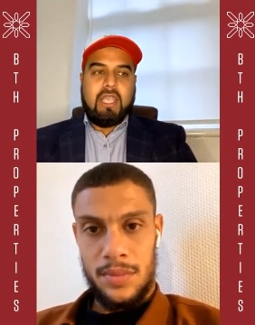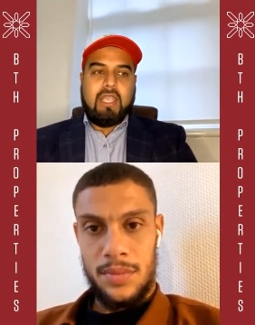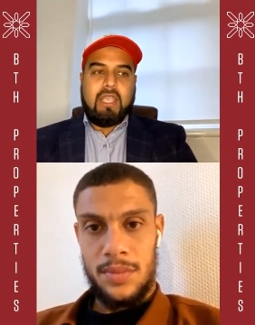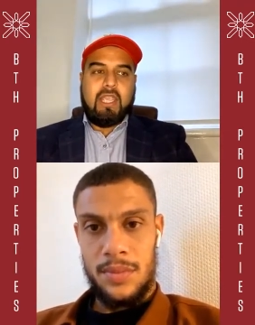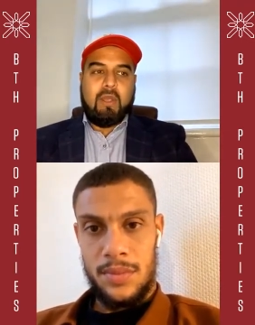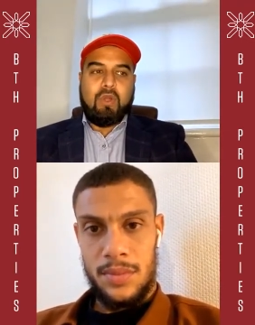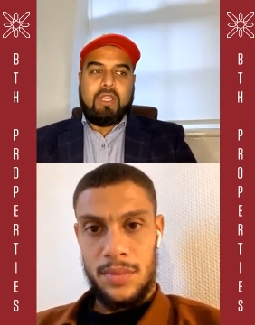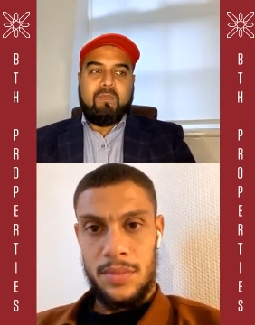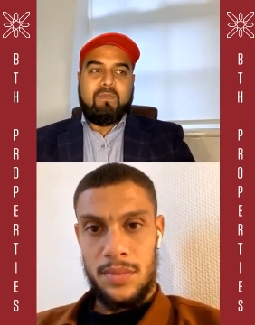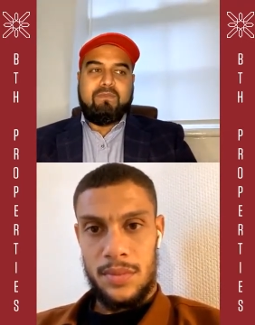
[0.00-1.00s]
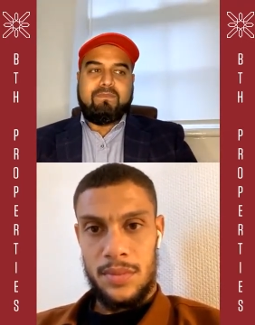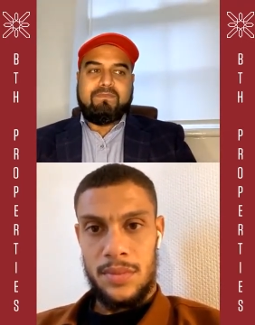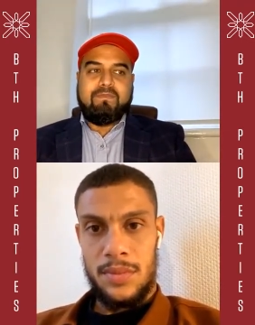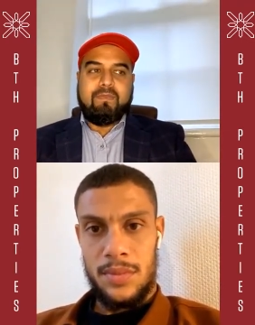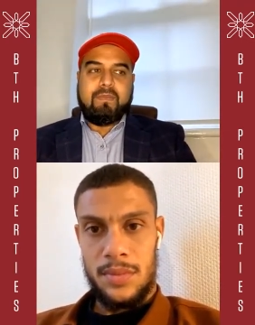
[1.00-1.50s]
Speaker 1: it would
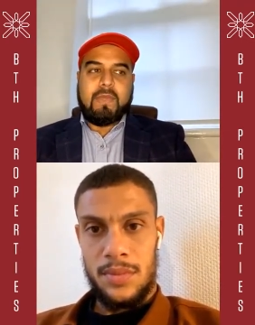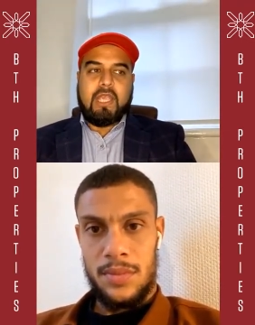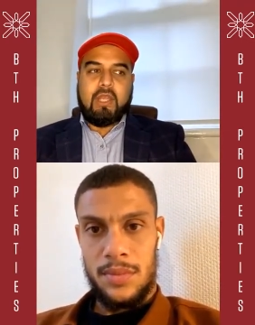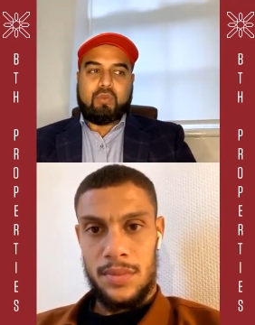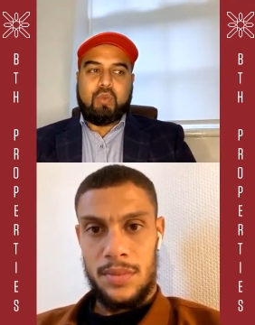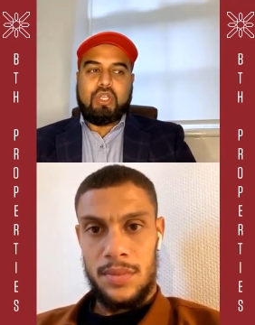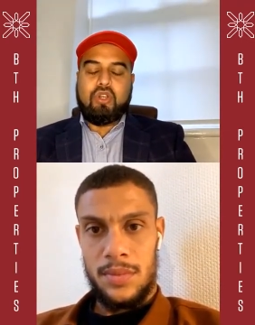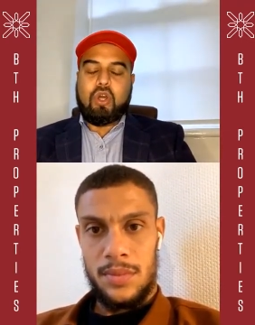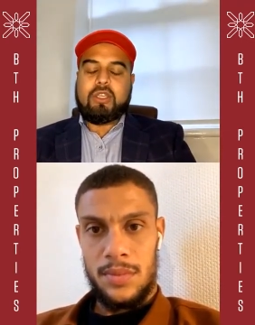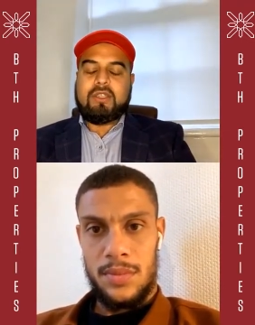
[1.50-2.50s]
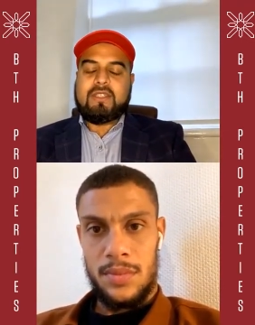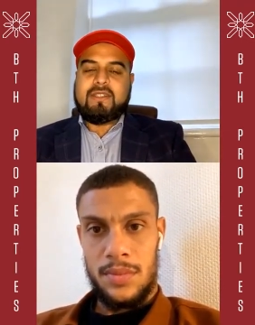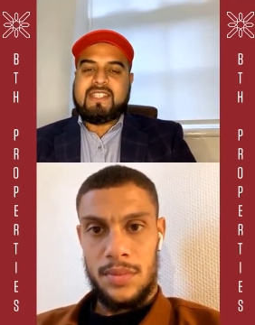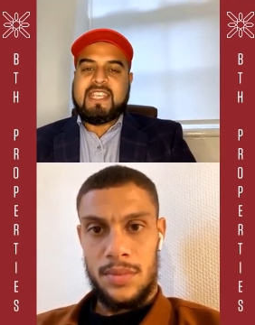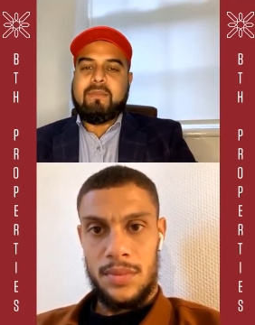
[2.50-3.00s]
it would not
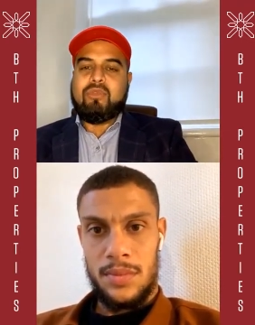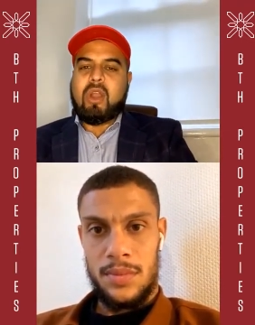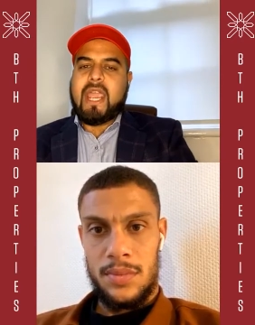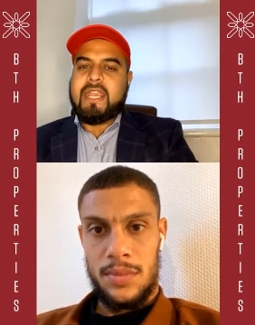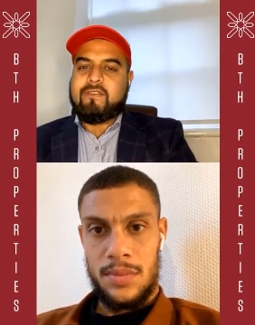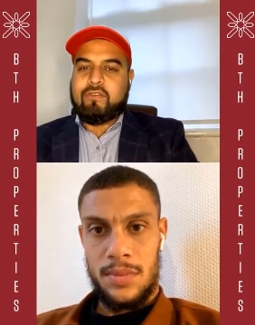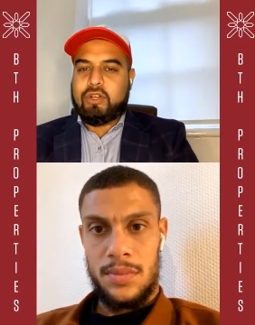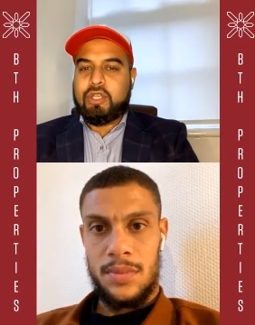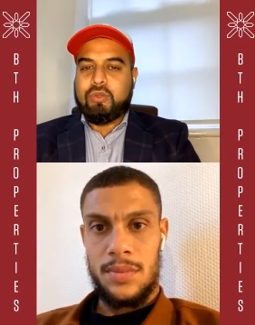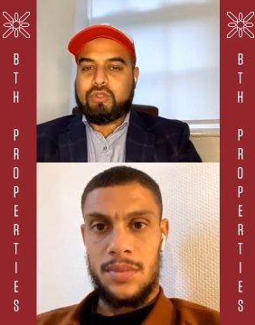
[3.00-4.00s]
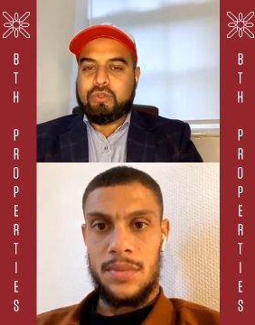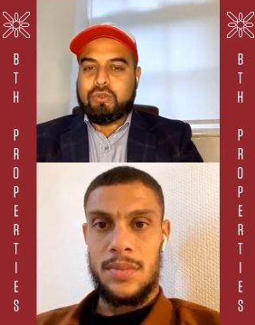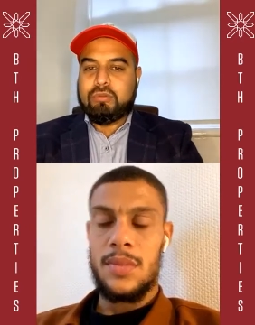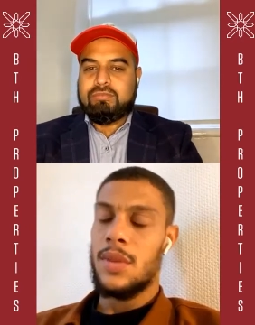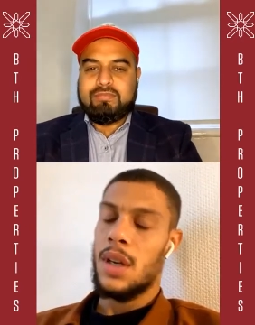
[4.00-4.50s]
seem right for you to
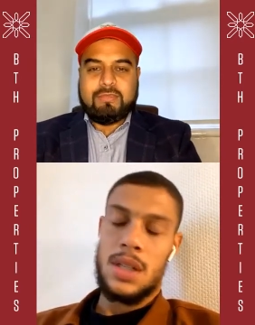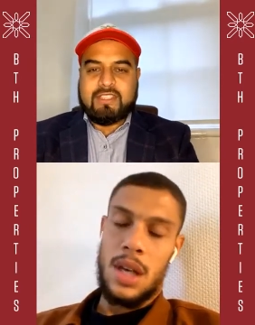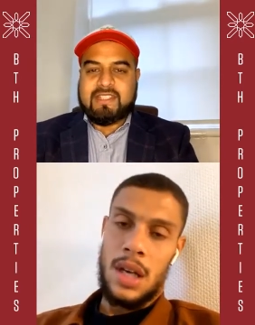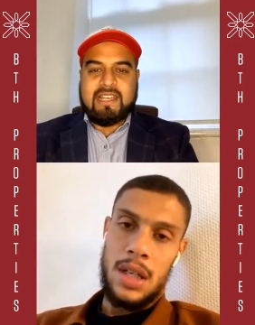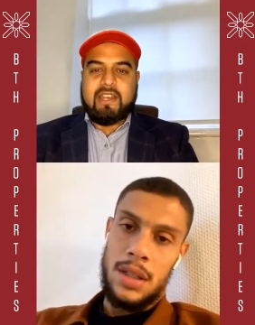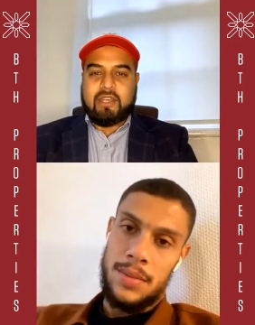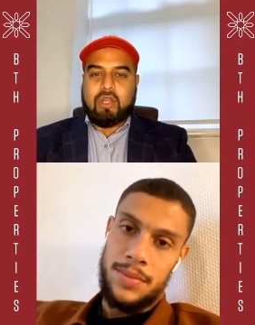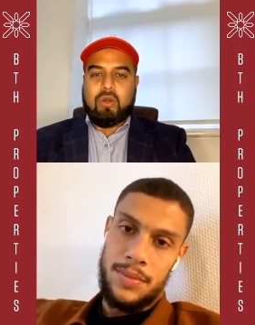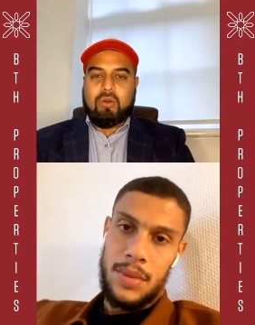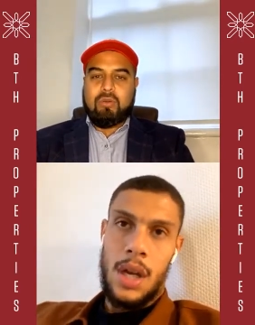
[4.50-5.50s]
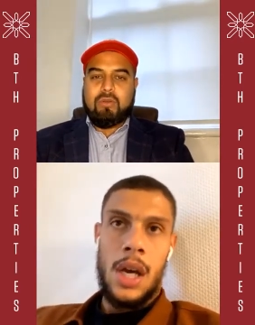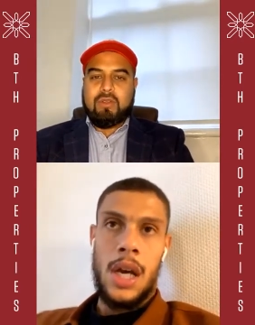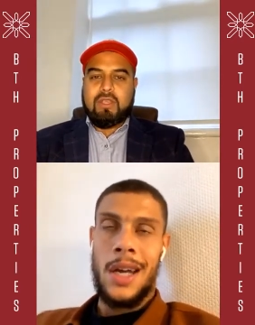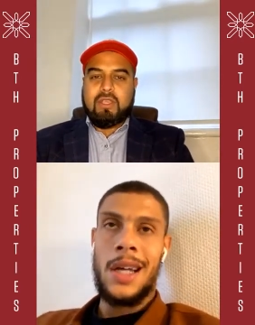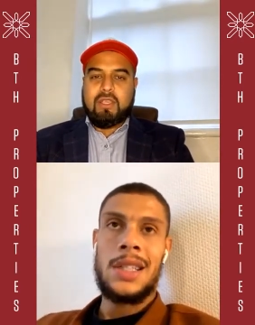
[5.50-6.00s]
exactly. let it
Speaker 2: go.
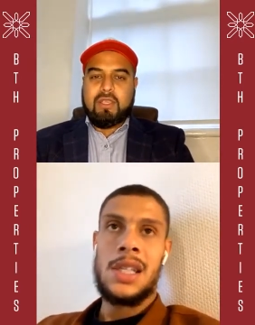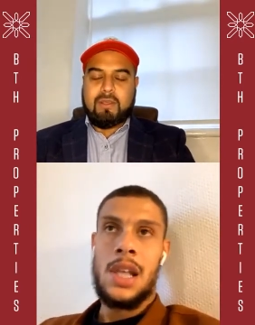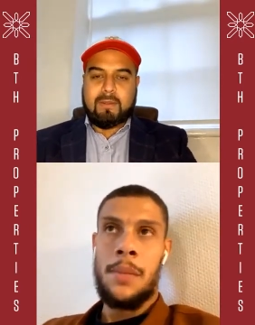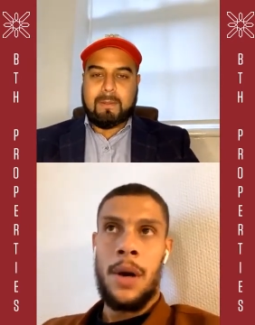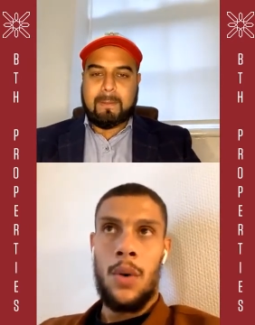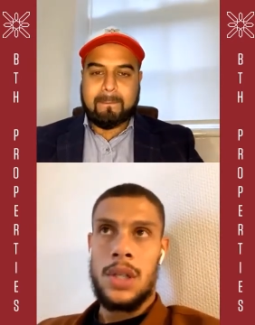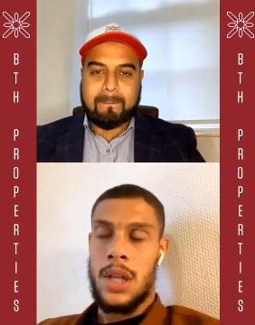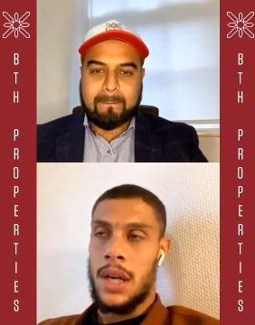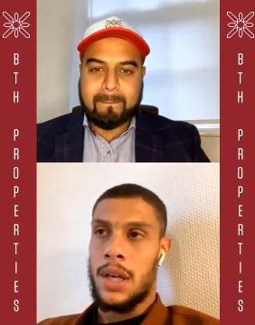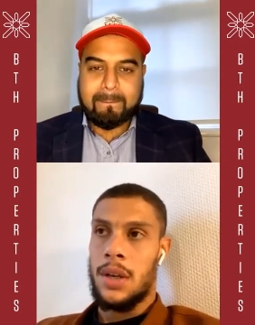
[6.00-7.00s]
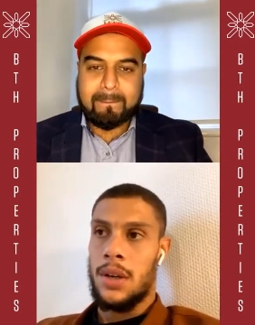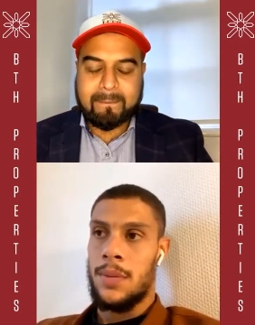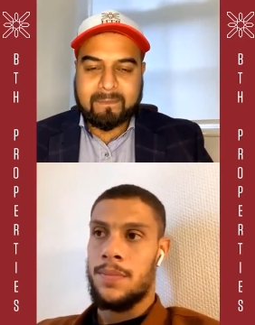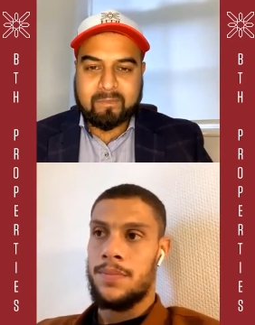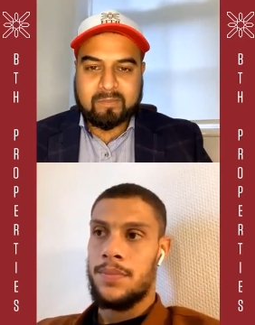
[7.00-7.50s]
And at this time, I was like, uh,
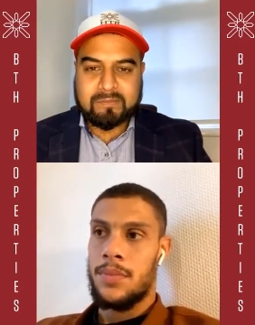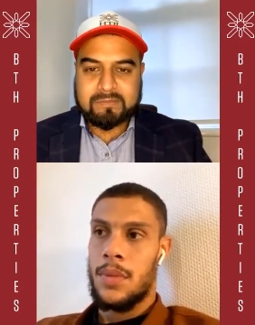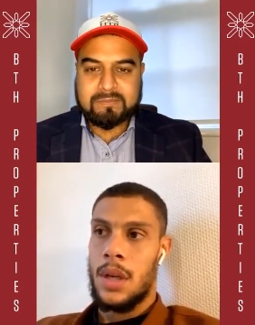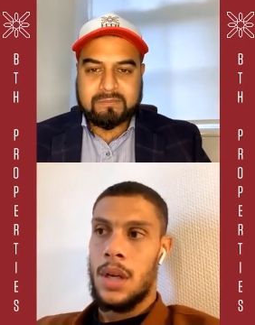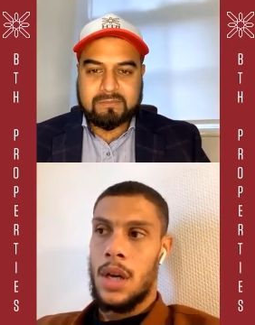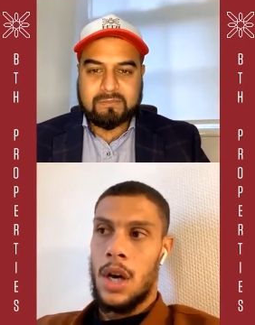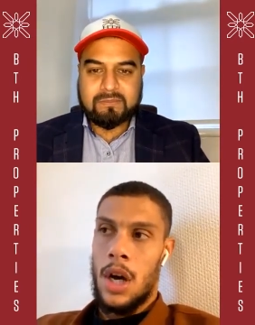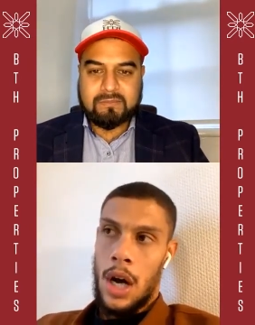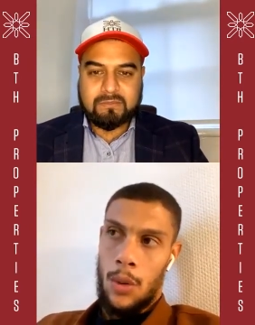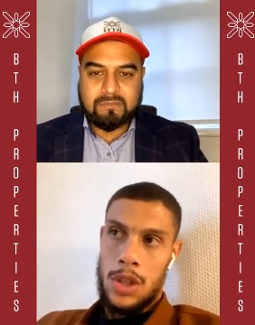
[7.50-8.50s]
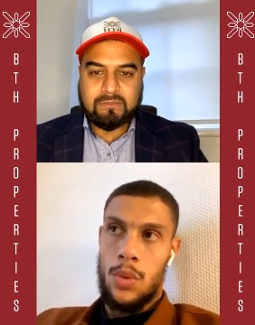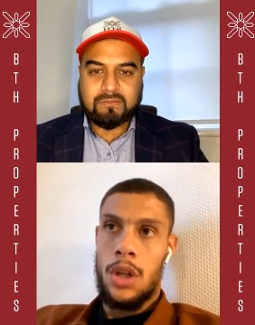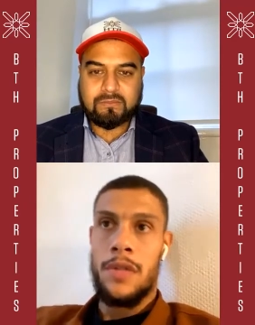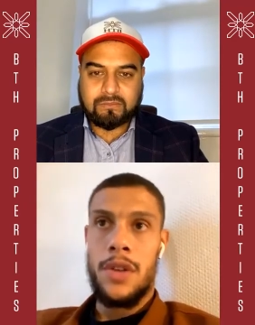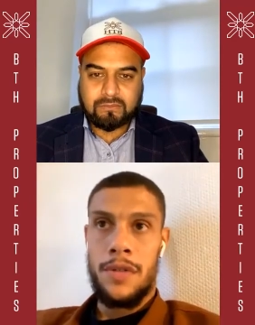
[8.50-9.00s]
I was one
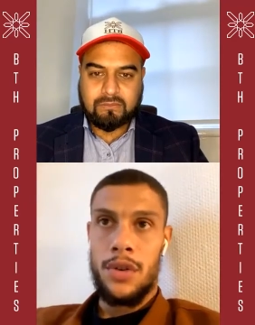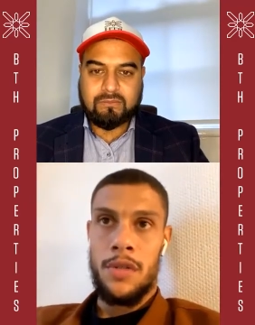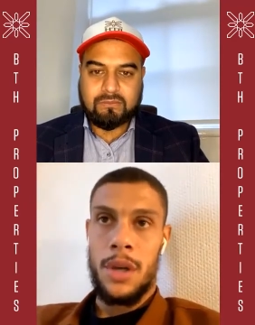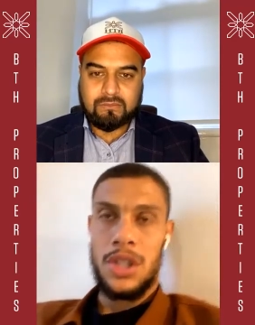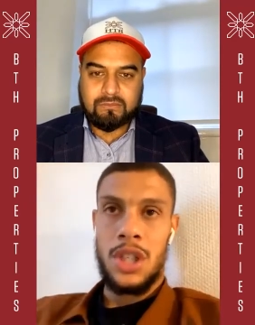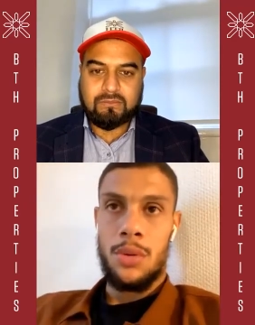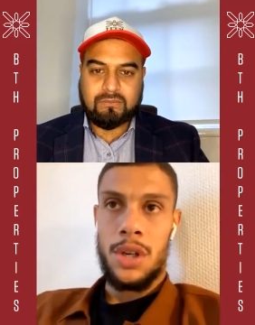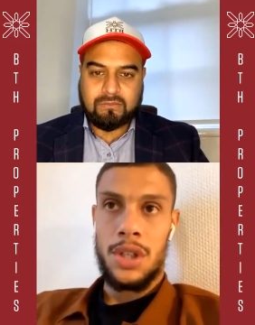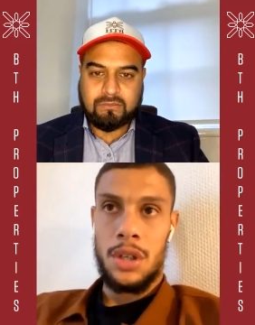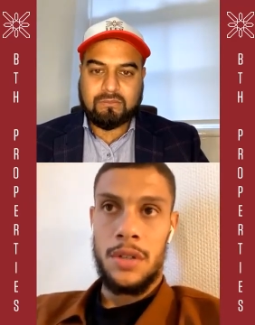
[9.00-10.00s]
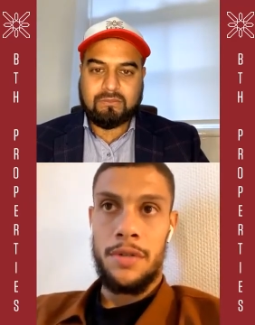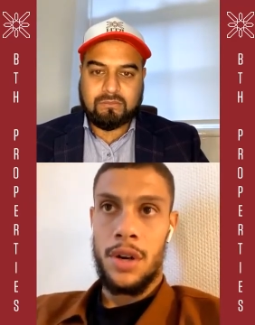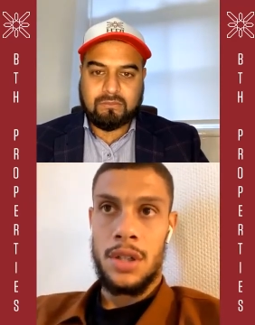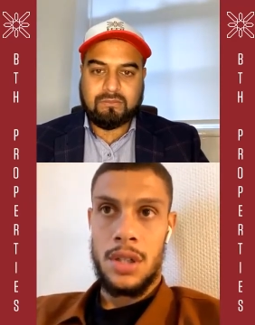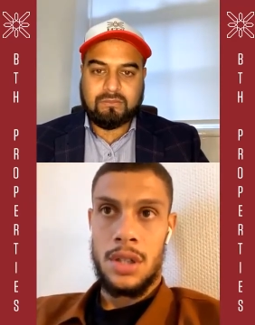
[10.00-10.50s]
of the few of my generation in France,